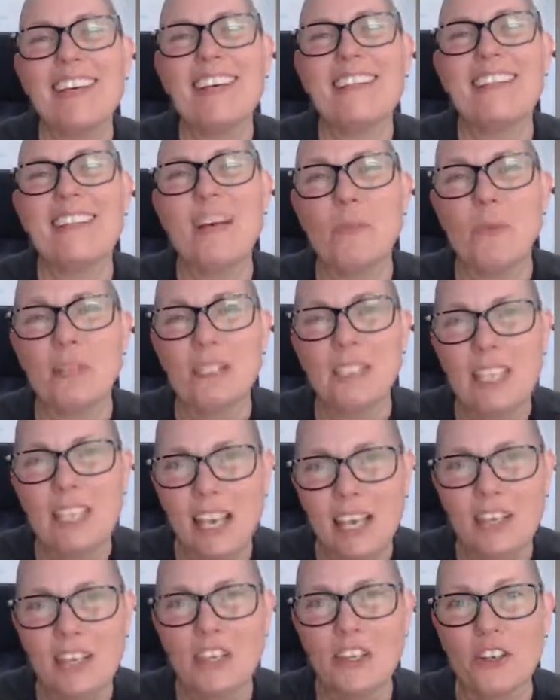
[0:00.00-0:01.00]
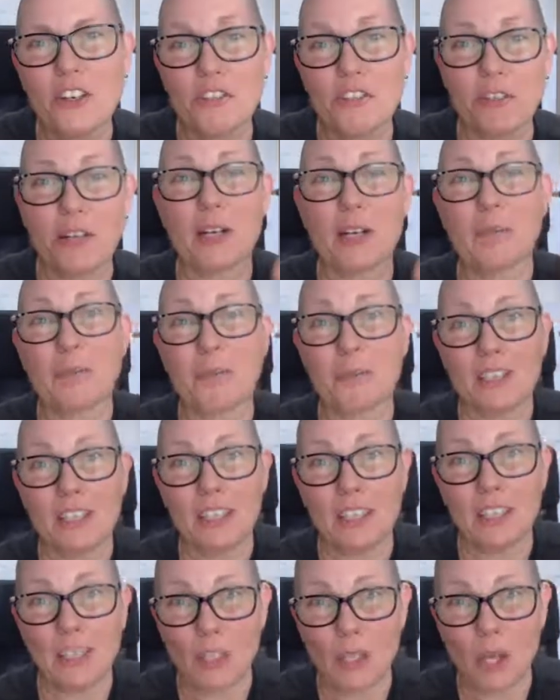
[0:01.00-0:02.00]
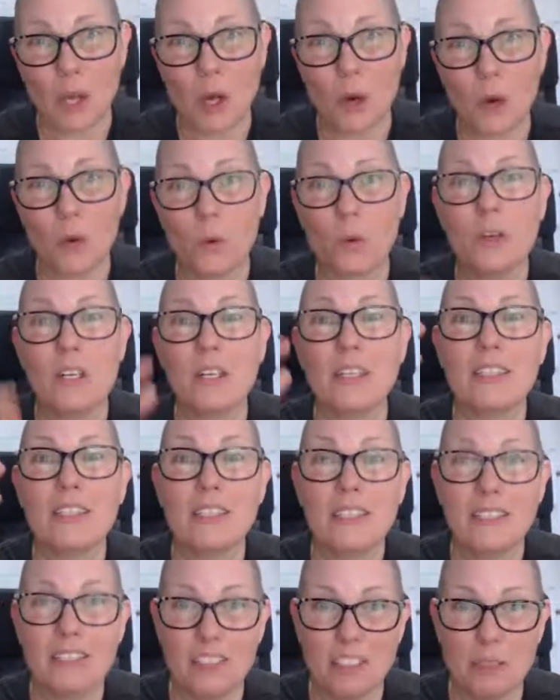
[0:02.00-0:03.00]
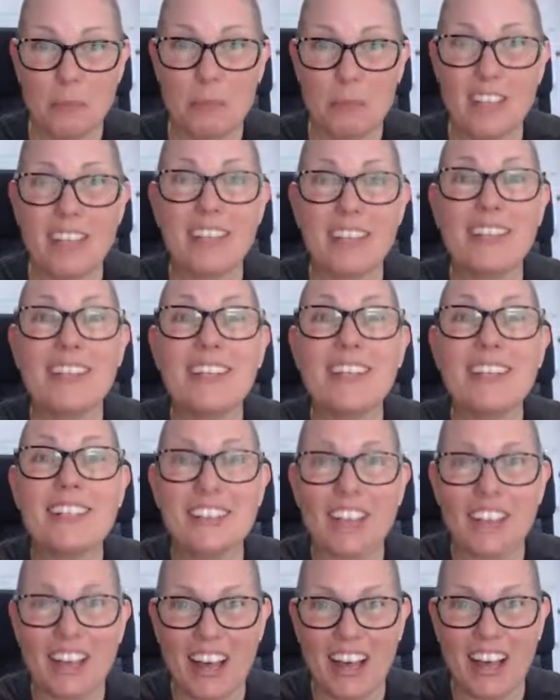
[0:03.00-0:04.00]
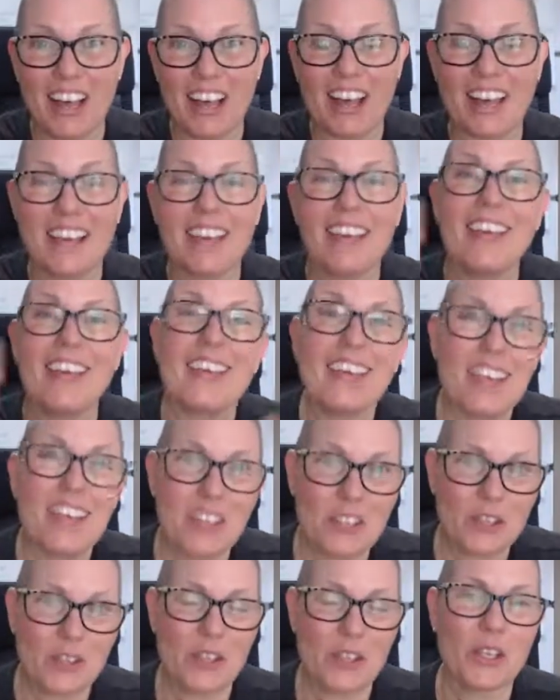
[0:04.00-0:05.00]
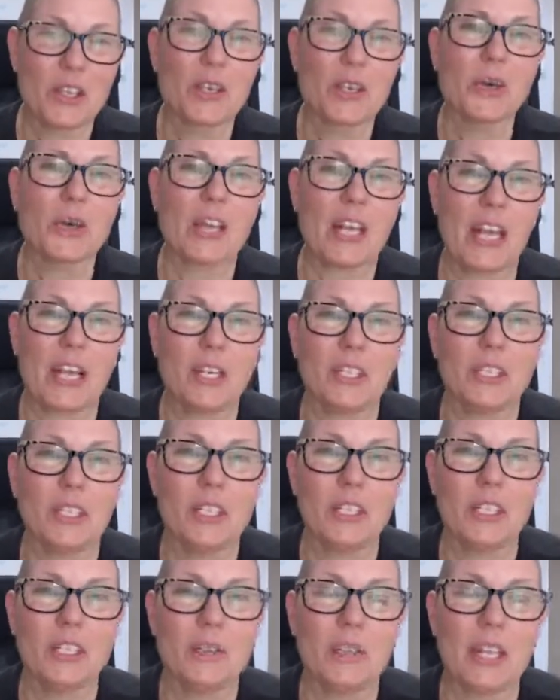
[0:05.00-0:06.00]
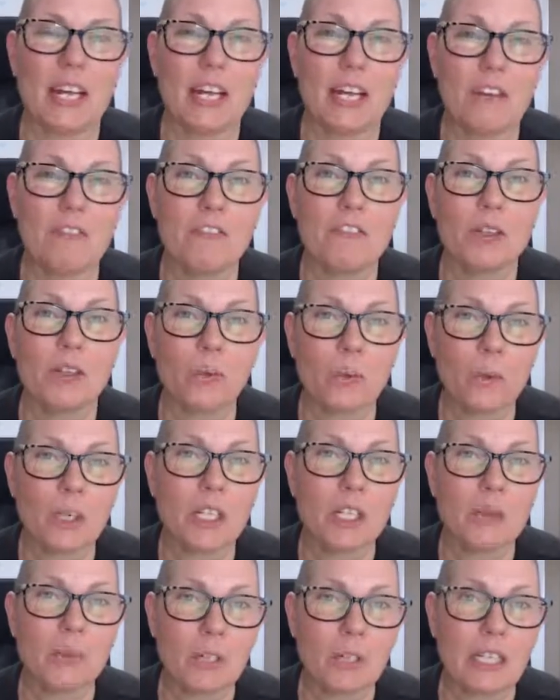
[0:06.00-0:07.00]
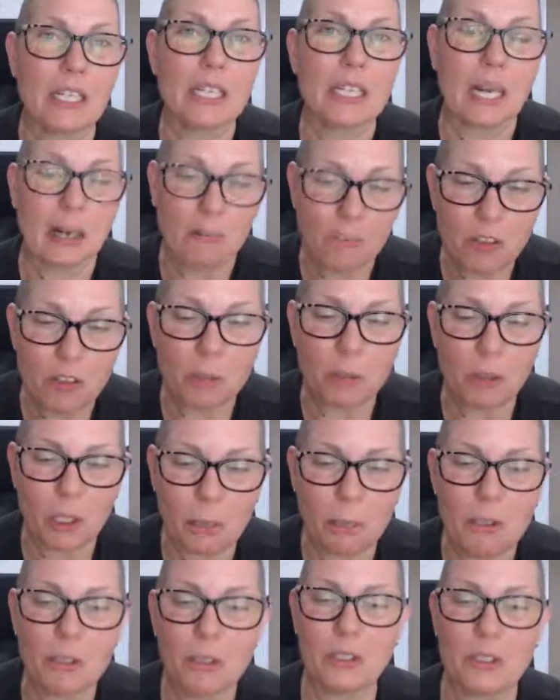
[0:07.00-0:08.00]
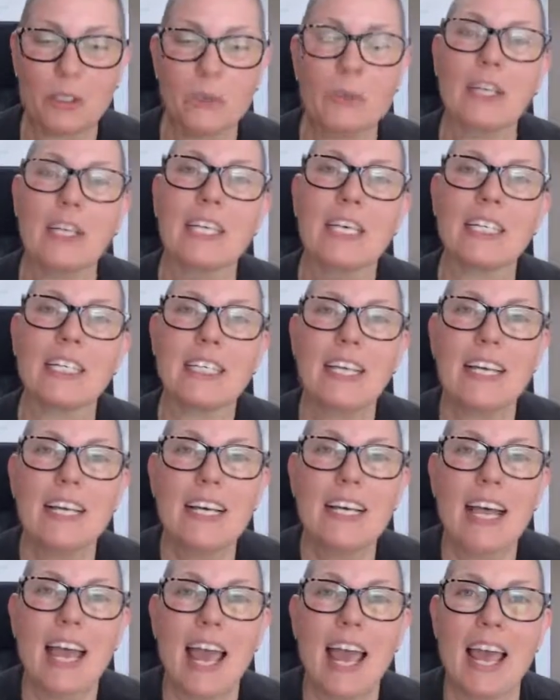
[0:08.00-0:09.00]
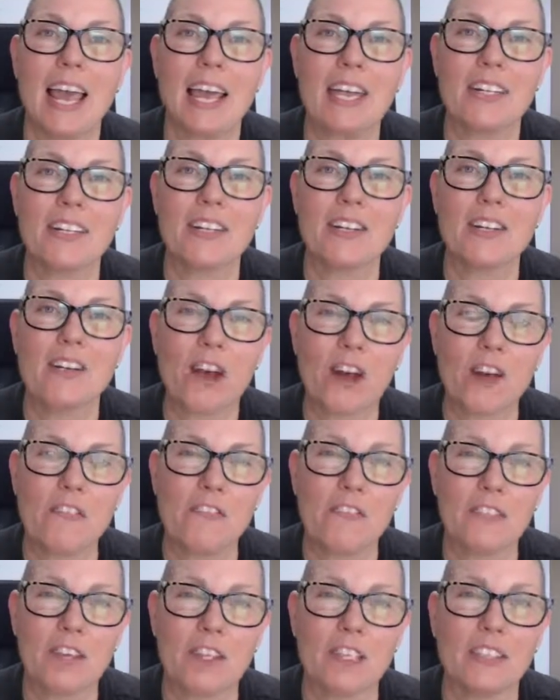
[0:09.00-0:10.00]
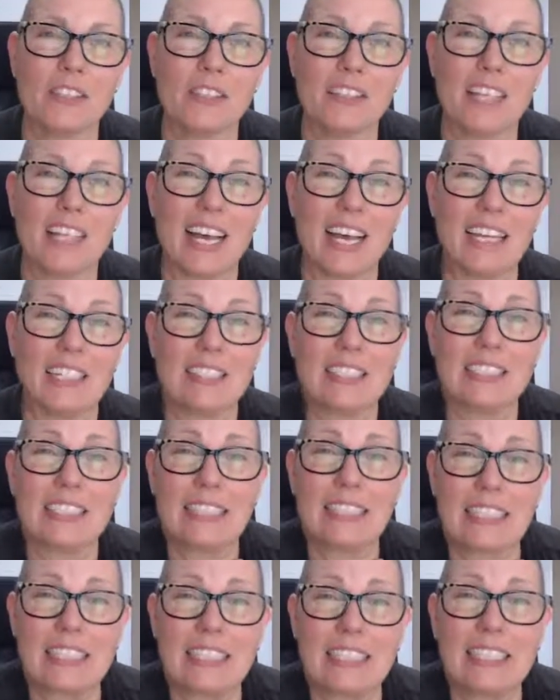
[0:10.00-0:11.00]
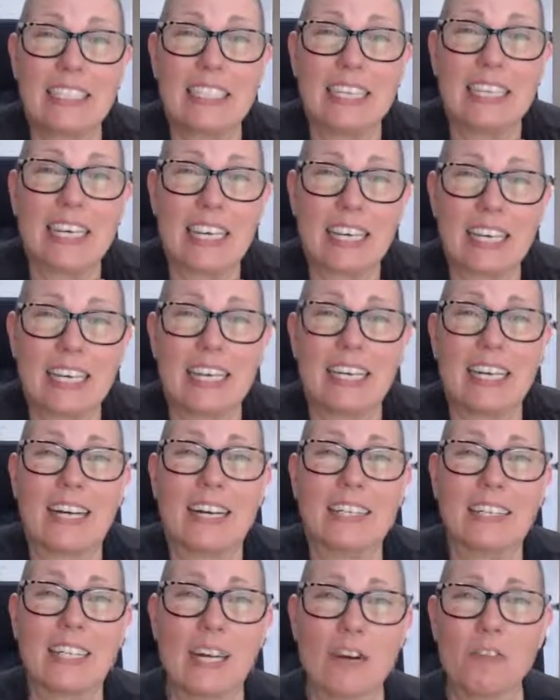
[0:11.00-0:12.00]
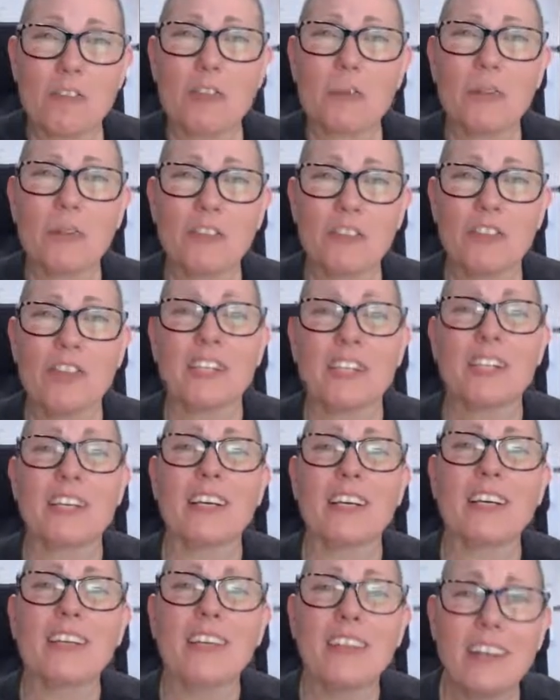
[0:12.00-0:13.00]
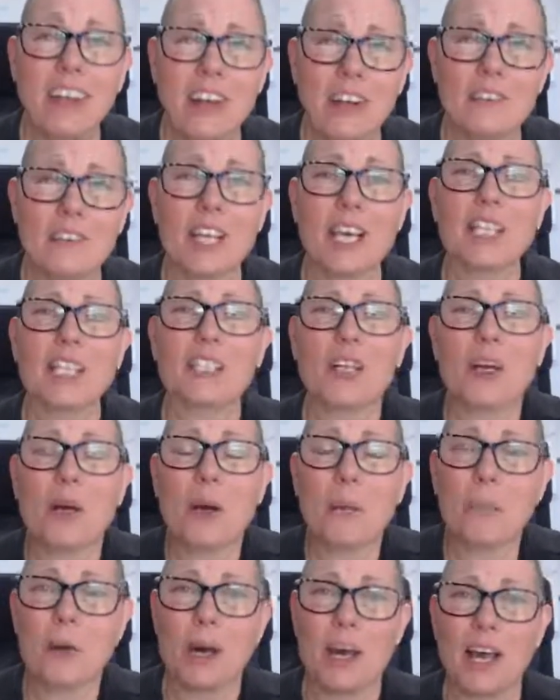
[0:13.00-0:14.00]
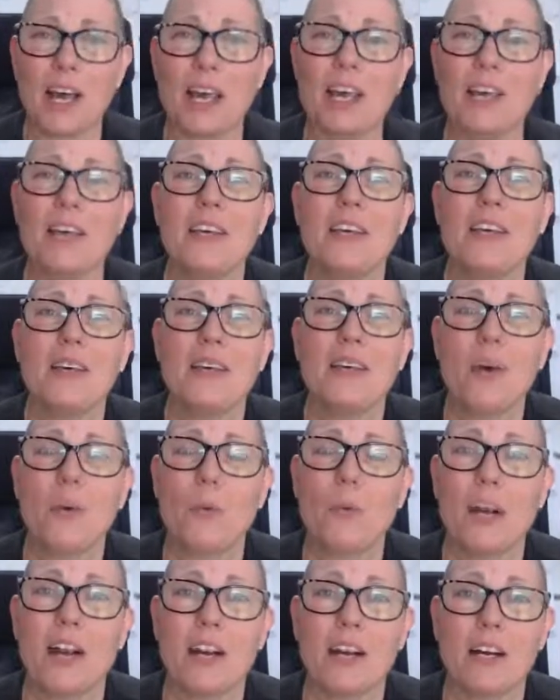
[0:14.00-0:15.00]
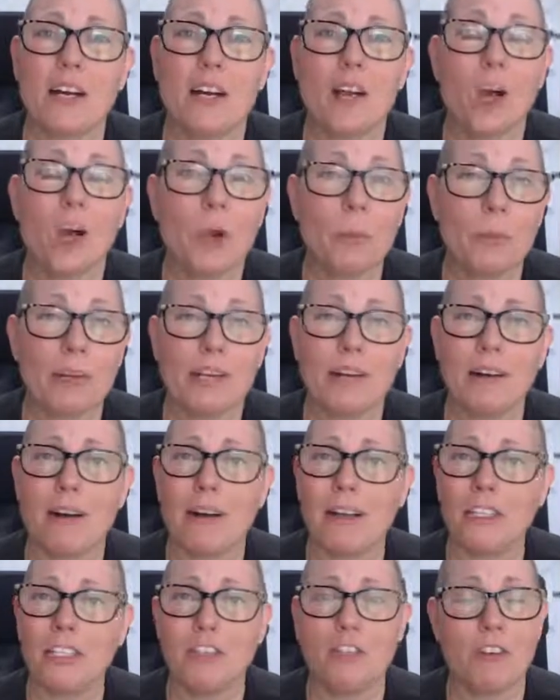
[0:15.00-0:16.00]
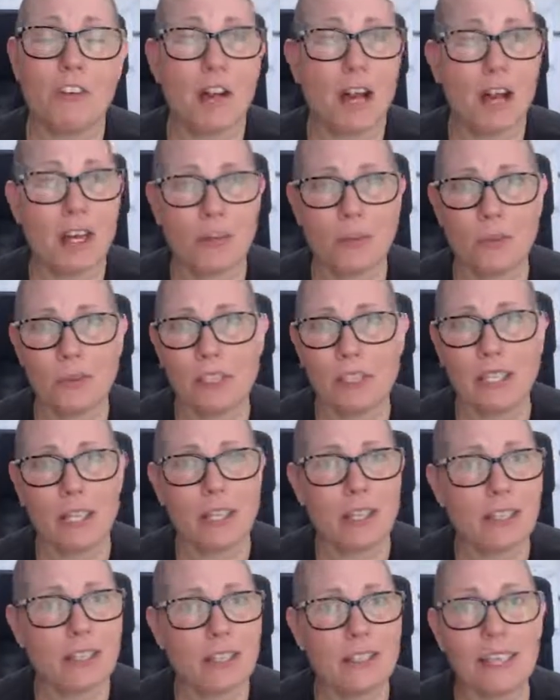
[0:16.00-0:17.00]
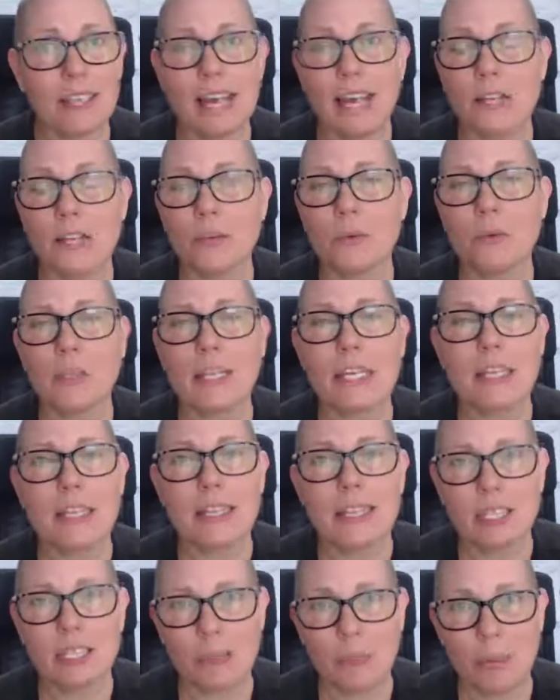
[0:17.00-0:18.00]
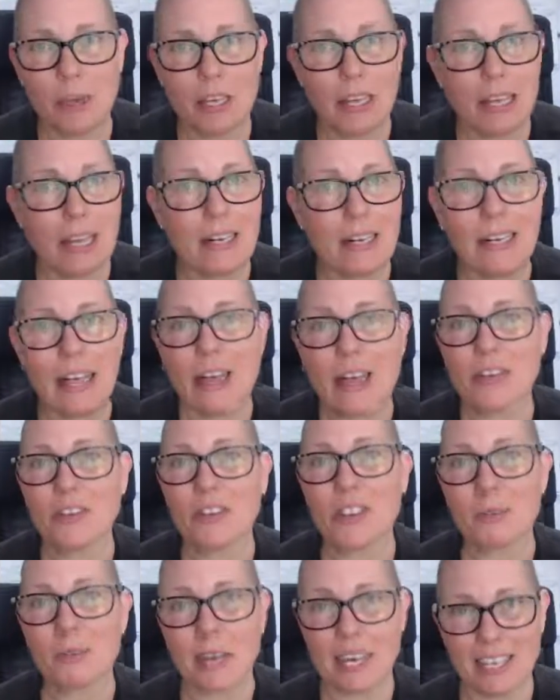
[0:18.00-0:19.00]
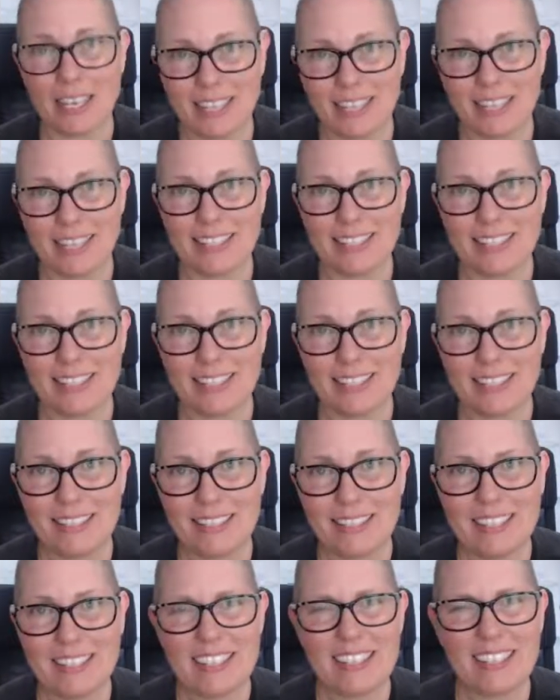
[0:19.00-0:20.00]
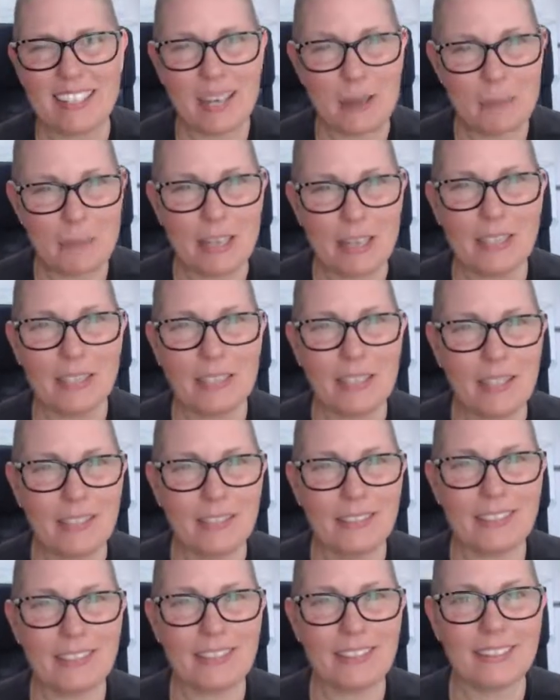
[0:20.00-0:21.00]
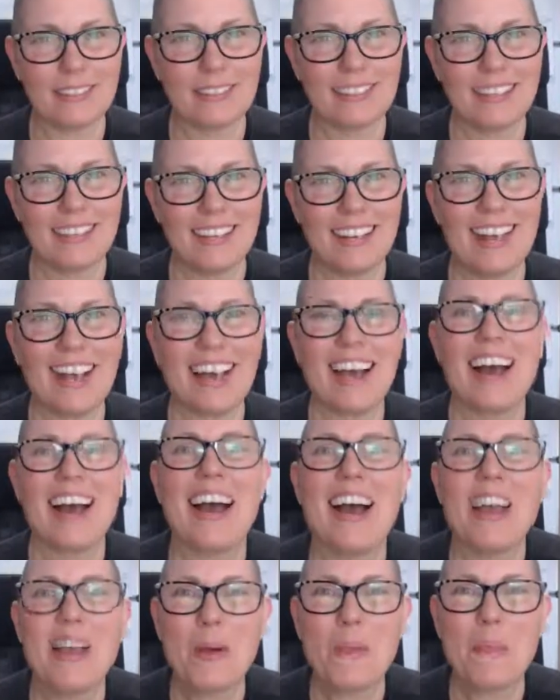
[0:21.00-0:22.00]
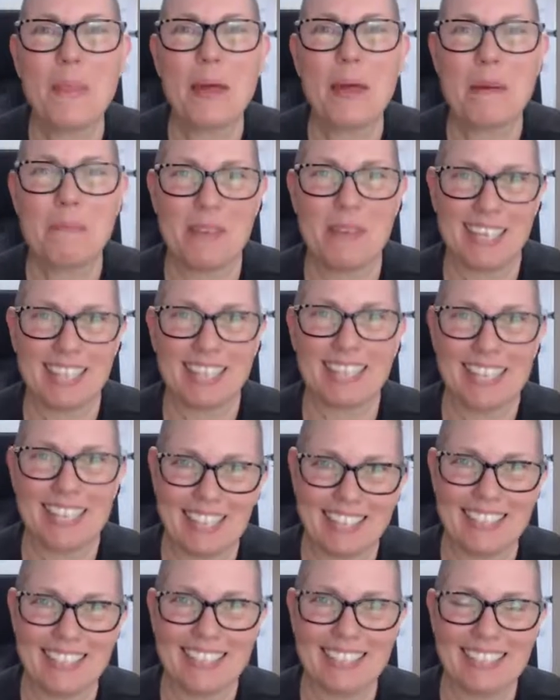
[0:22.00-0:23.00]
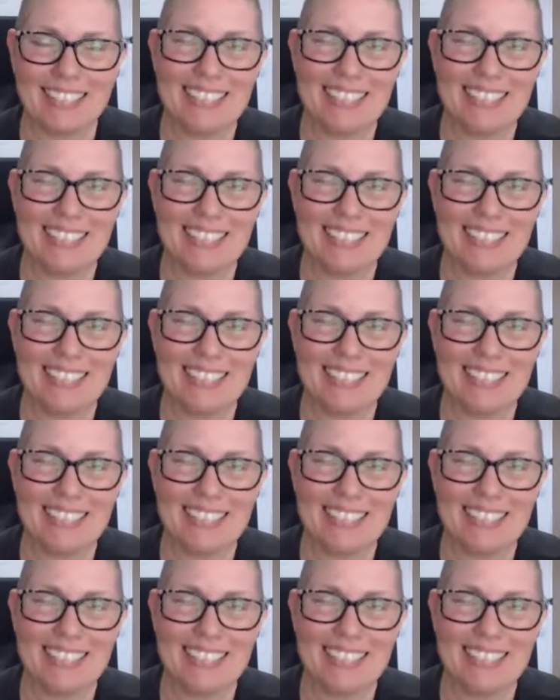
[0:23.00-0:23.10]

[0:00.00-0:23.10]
that will take you from low to mid to high so that you can actually do that and feel really, really comfortable about doing it and not feel that sleazy, icky, uncomfortable feeling of days gone by where, oh my gosh, if I don't sell this, I don't eat this week, and neither do my kids. Does that make sense? I hope that makes sense.